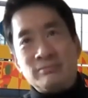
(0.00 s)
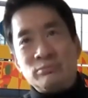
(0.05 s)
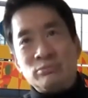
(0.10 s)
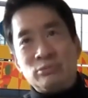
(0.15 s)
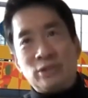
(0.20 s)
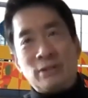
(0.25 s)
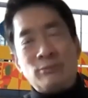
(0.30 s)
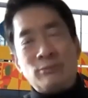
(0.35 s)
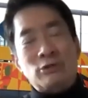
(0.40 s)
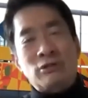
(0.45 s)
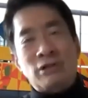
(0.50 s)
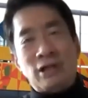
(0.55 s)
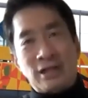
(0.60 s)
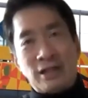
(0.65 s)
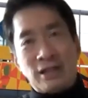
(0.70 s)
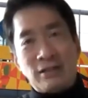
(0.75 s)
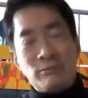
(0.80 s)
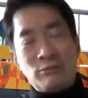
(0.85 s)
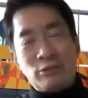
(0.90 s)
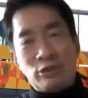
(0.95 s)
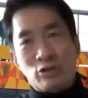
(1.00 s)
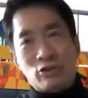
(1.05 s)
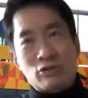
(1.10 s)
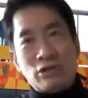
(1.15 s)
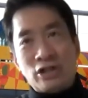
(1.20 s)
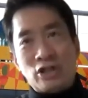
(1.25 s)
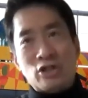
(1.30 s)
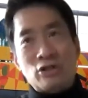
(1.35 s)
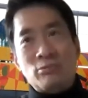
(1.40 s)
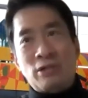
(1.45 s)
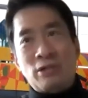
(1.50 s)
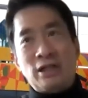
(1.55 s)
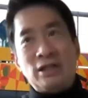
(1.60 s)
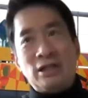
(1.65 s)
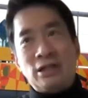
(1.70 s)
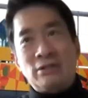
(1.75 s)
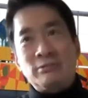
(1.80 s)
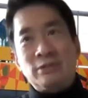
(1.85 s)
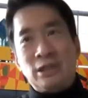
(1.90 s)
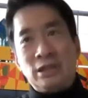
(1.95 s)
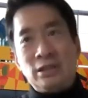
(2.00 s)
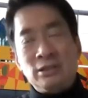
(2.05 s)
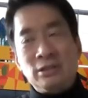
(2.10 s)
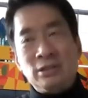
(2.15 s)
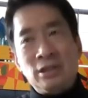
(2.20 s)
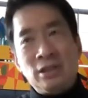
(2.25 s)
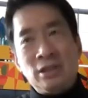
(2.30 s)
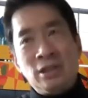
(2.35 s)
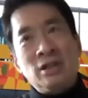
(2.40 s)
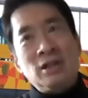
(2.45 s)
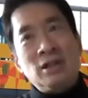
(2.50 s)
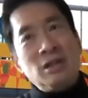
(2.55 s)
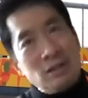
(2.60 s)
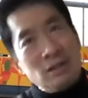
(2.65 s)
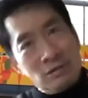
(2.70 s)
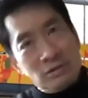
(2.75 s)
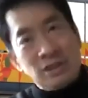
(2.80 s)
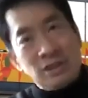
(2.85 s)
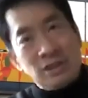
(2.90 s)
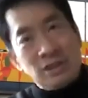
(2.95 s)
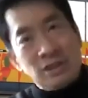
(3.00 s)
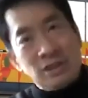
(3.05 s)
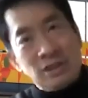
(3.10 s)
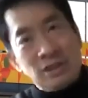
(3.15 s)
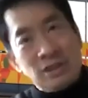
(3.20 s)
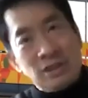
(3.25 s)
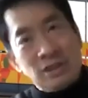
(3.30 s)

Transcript: Democratic administration might come in, okay, there would